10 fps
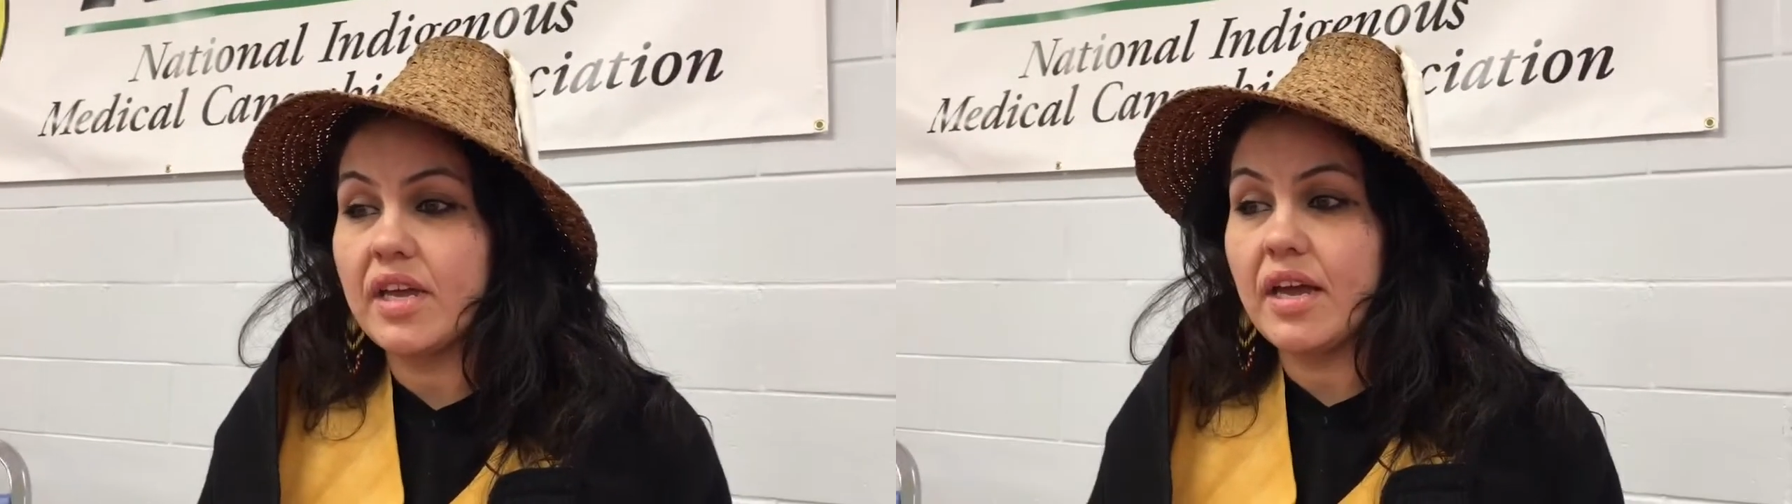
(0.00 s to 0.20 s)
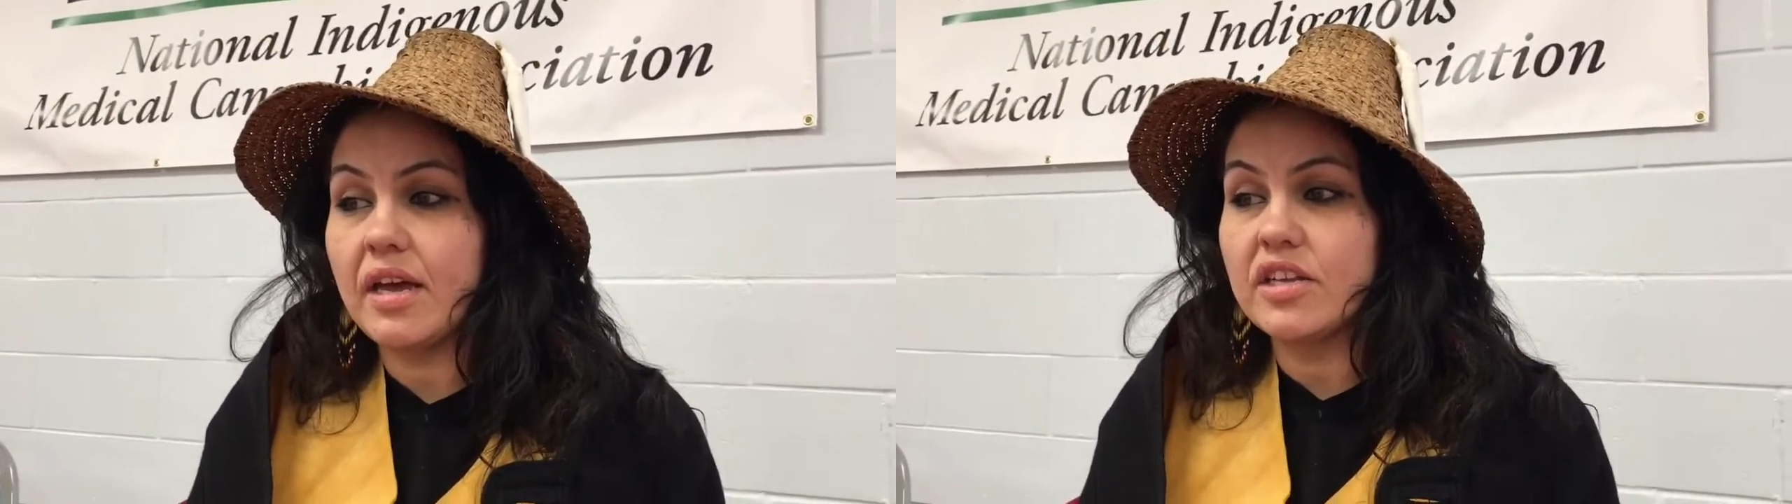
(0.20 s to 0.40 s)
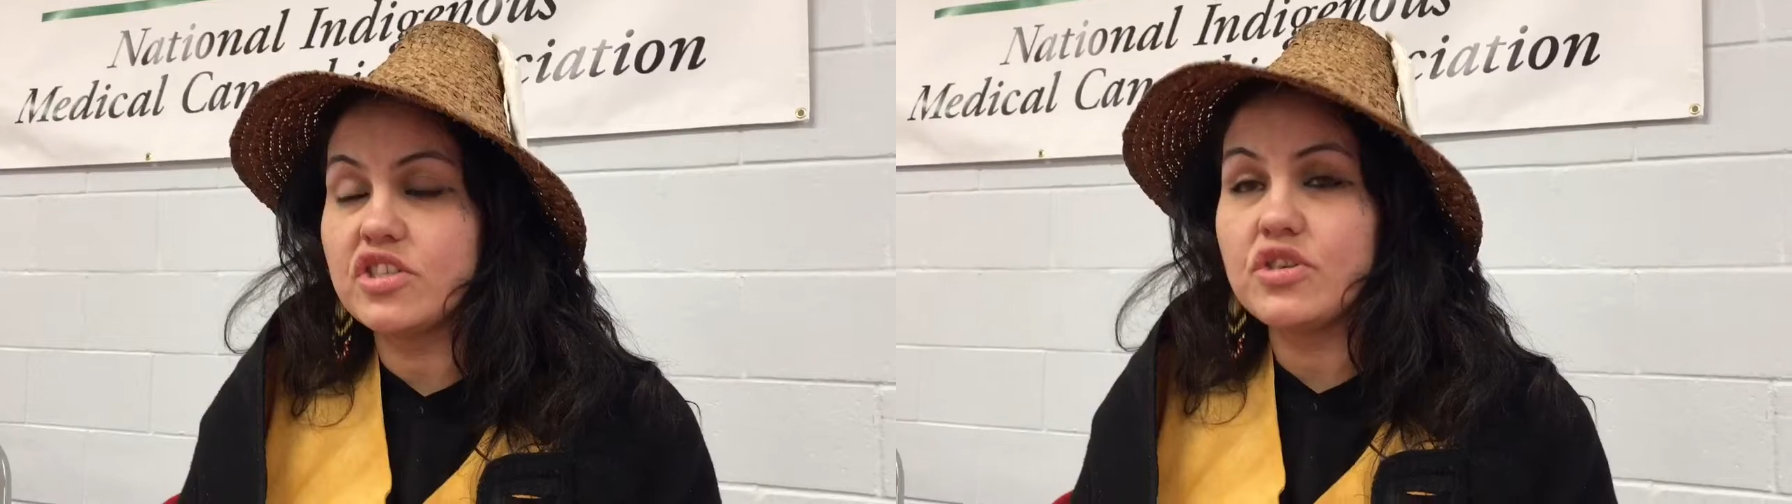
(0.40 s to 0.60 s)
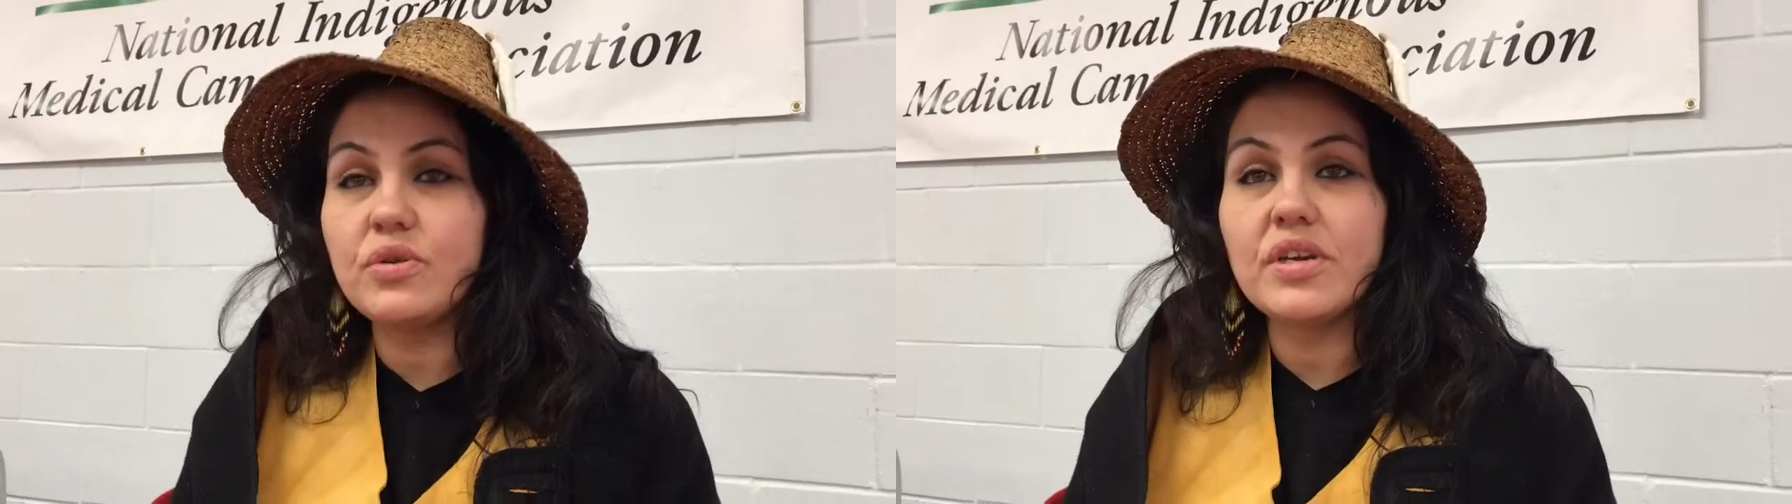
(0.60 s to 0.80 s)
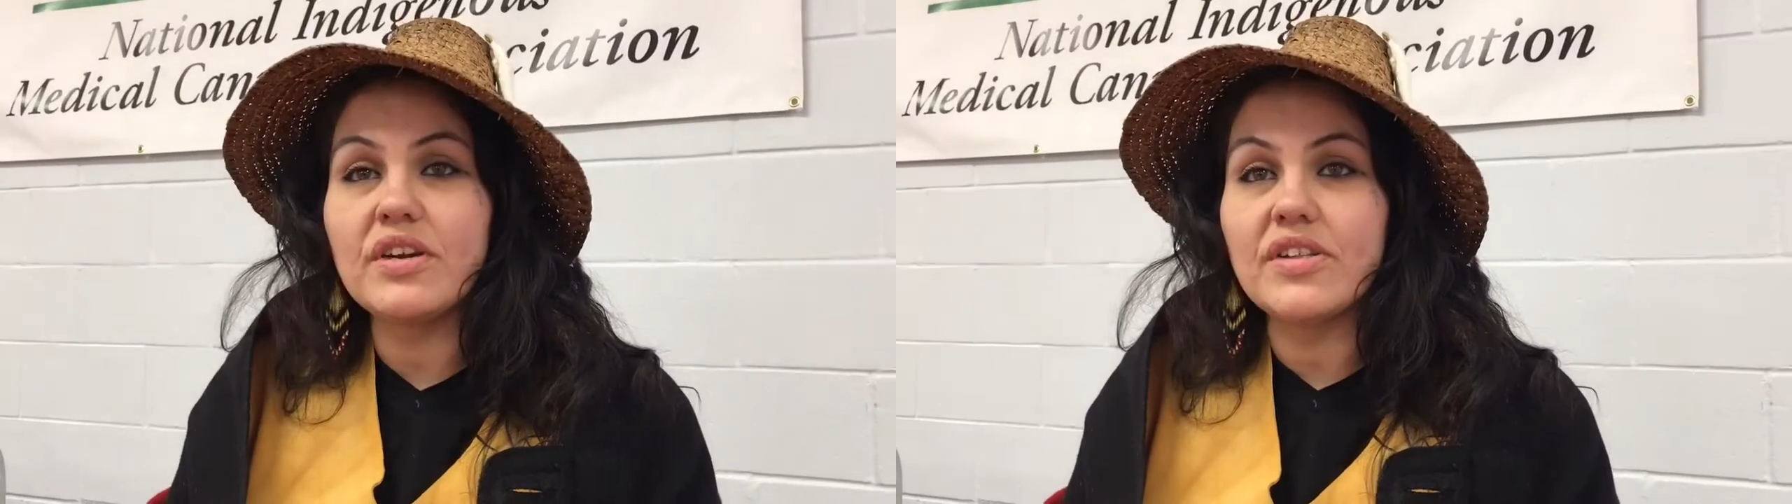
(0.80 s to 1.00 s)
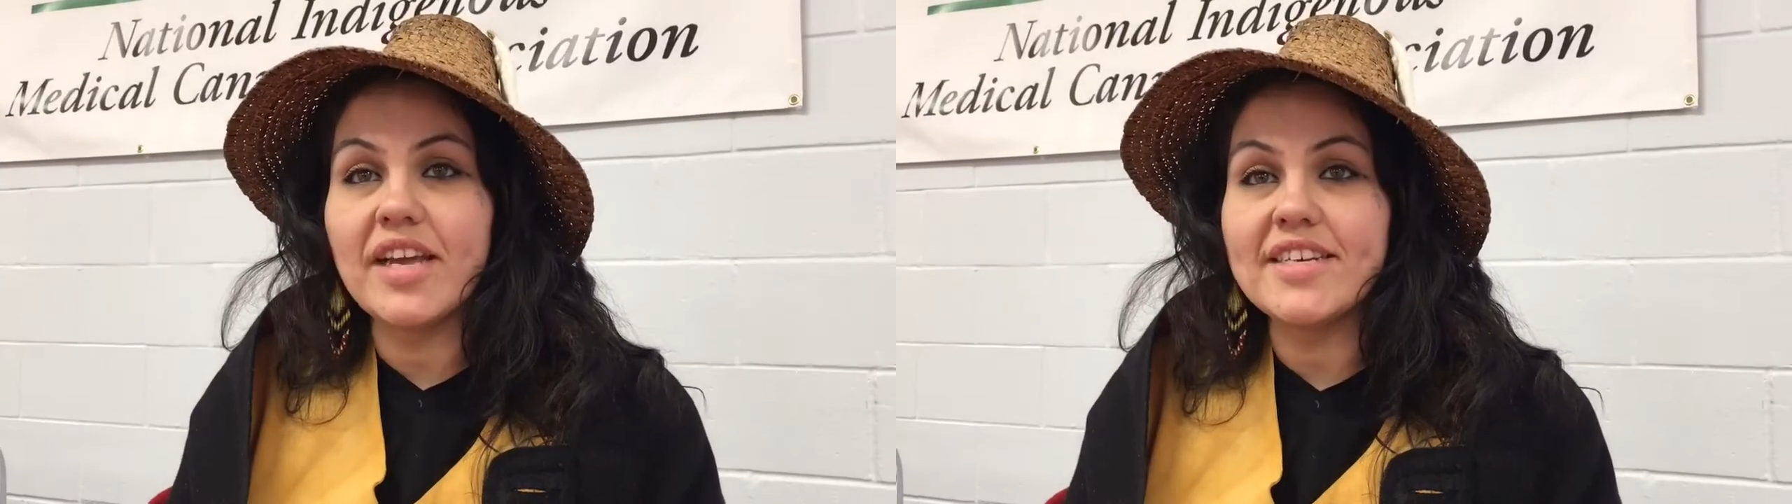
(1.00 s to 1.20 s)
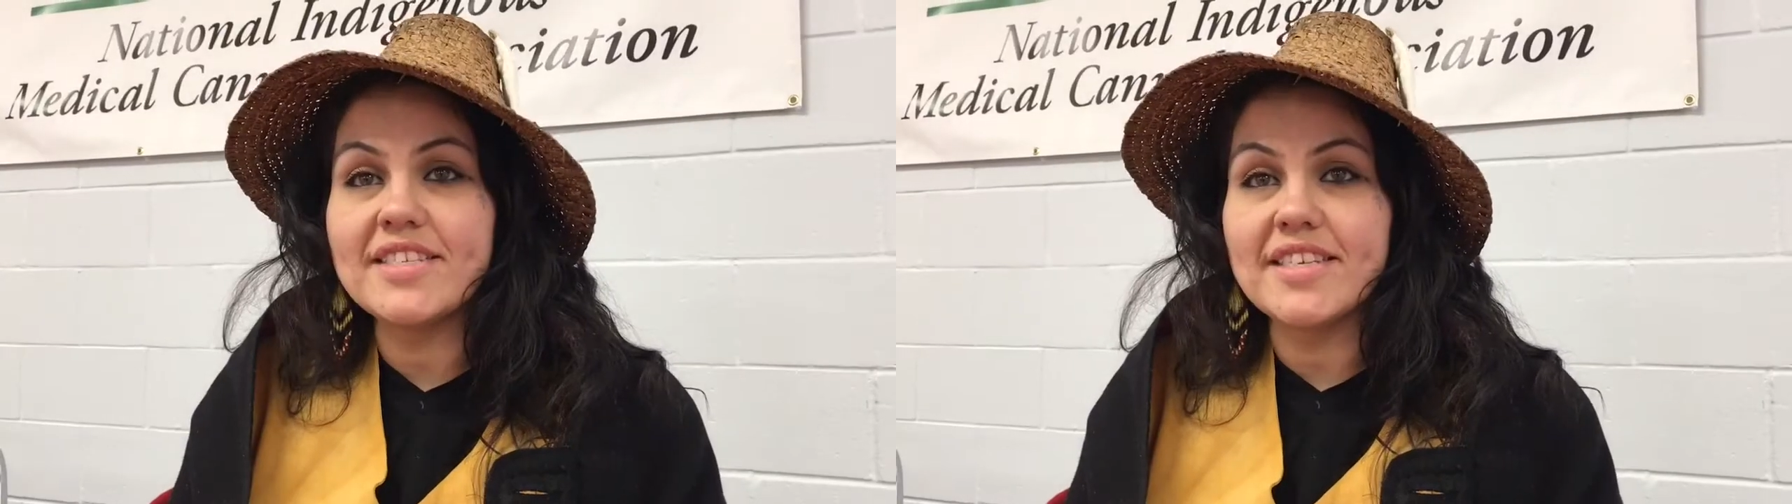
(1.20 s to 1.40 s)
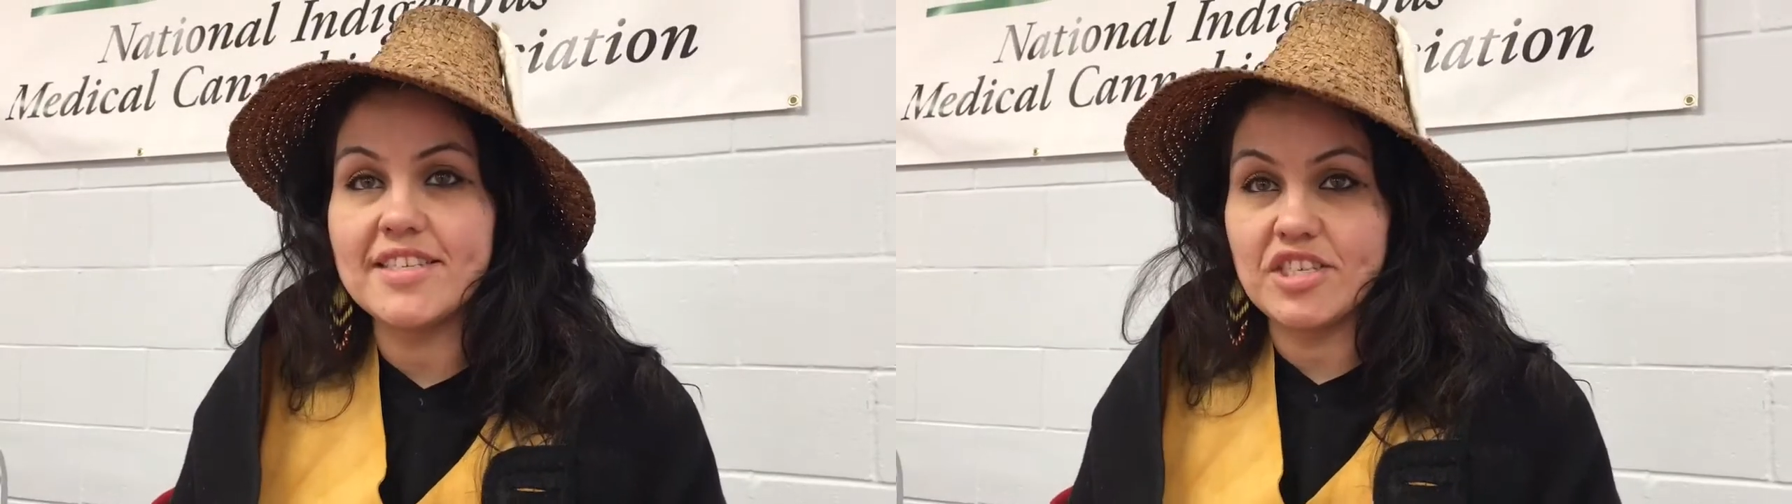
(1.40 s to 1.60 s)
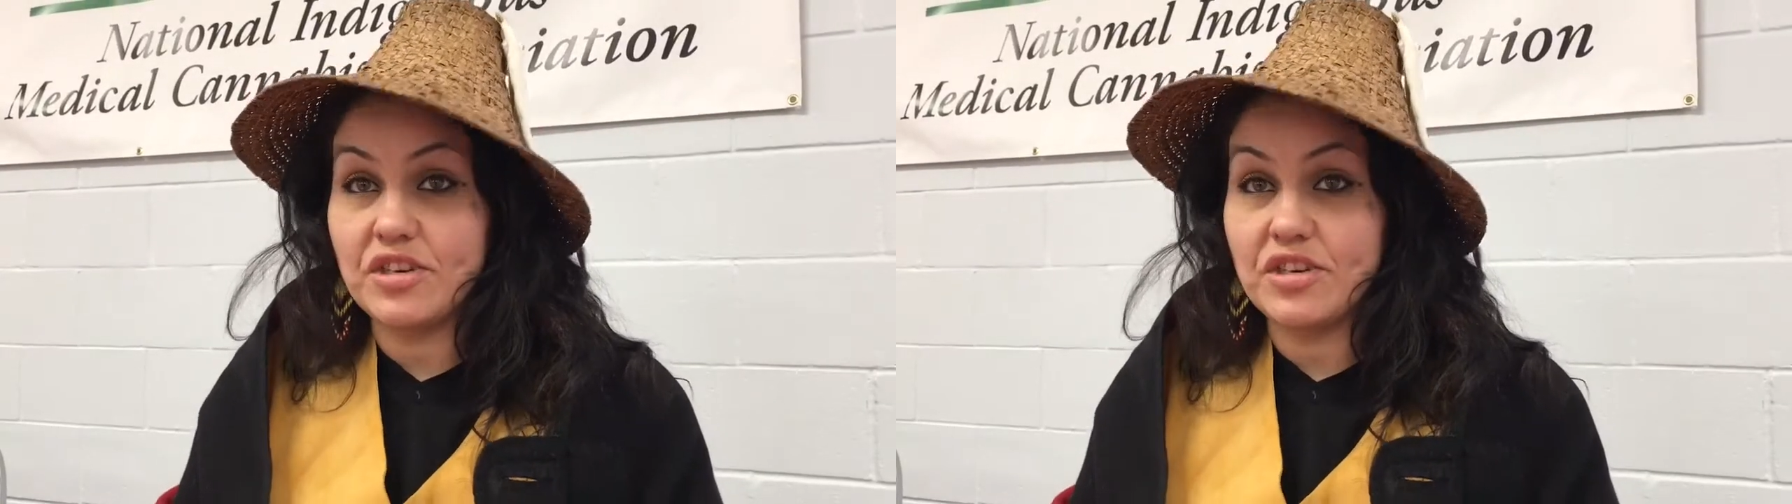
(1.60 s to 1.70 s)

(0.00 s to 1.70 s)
had a 2-year license